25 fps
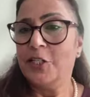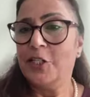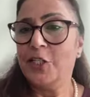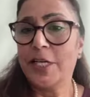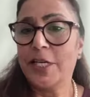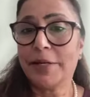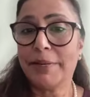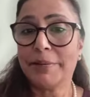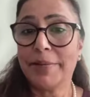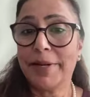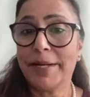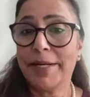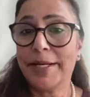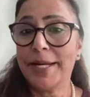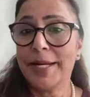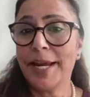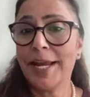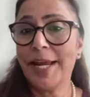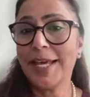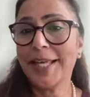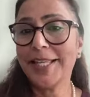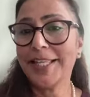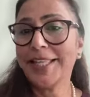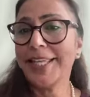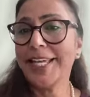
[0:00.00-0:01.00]
Gentlemen,
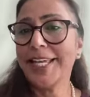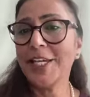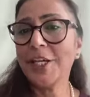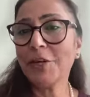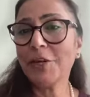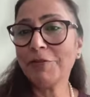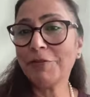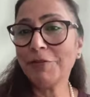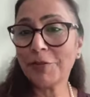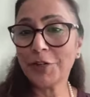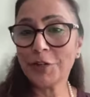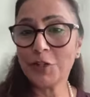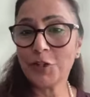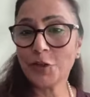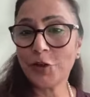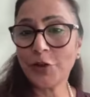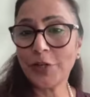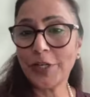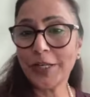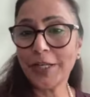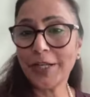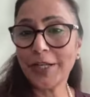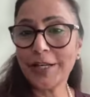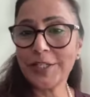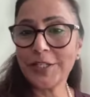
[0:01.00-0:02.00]
thank you for
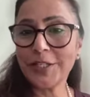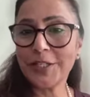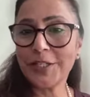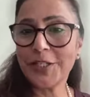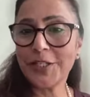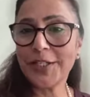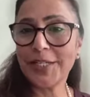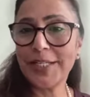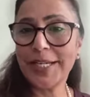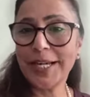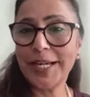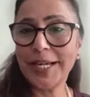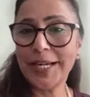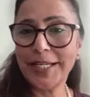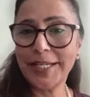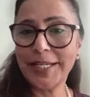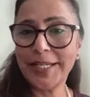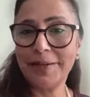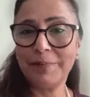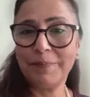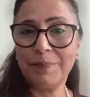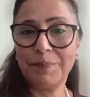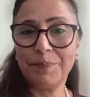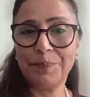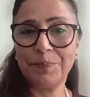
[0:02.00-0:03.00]
joining us
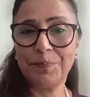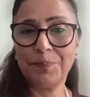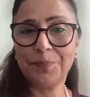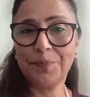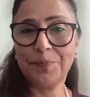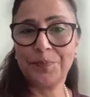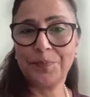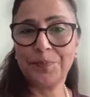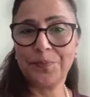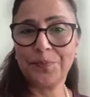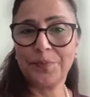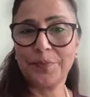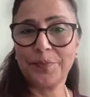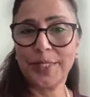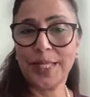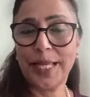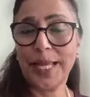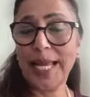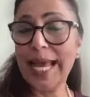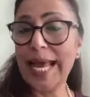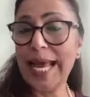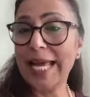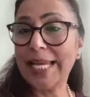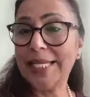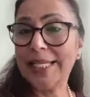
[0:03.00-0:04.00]
today.
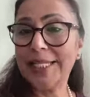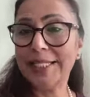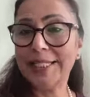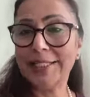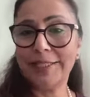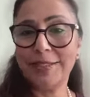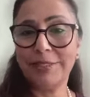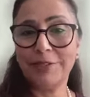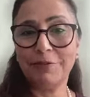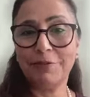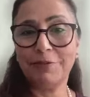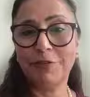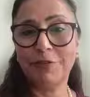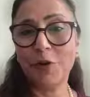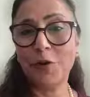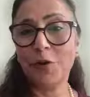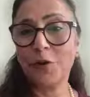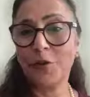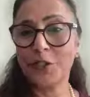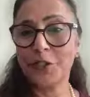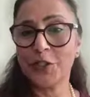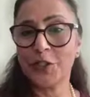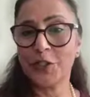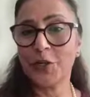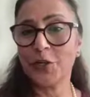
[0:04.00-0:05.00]
Alan, the
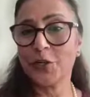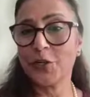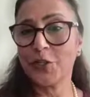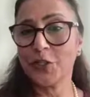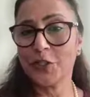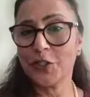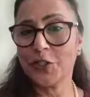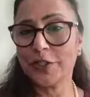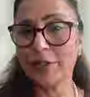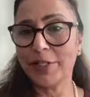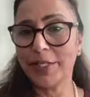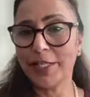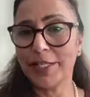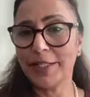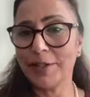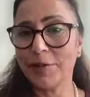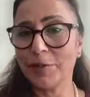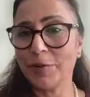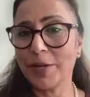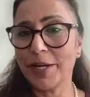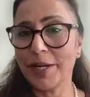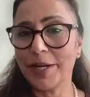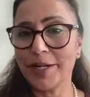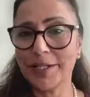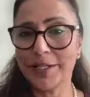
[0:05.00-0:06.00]
floor is yours to lead the
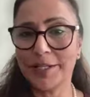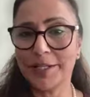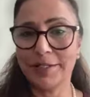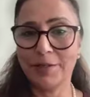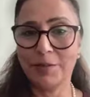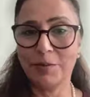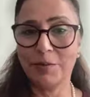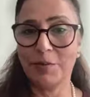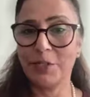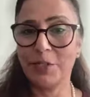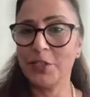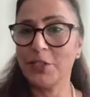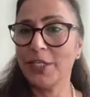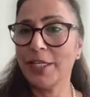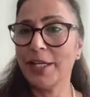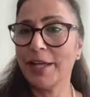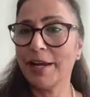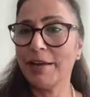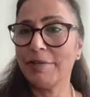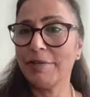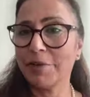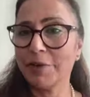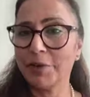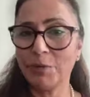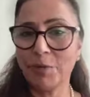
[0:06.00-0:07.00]
way. Wishing
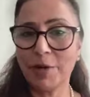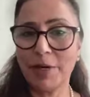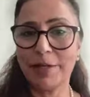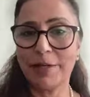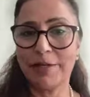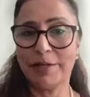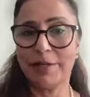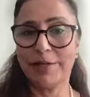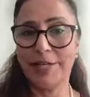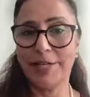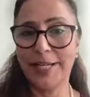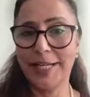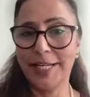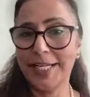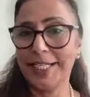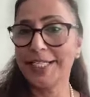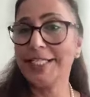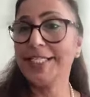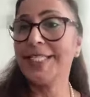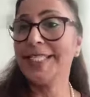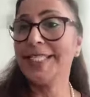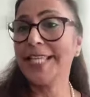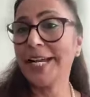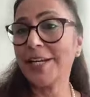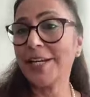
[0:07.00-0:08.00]
everyone an
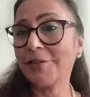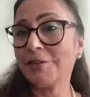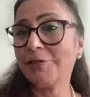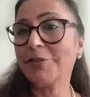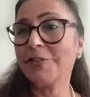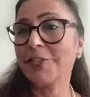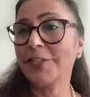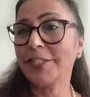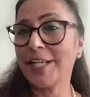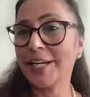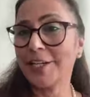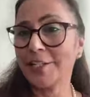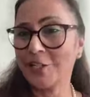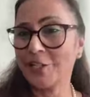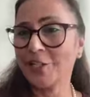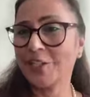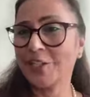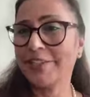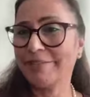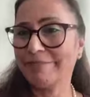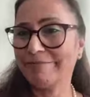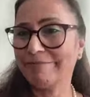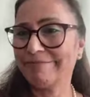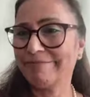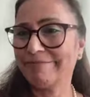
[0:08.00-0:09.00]
insightful
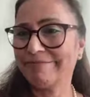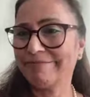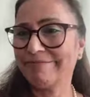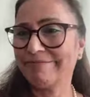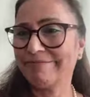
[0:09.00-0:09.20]
session.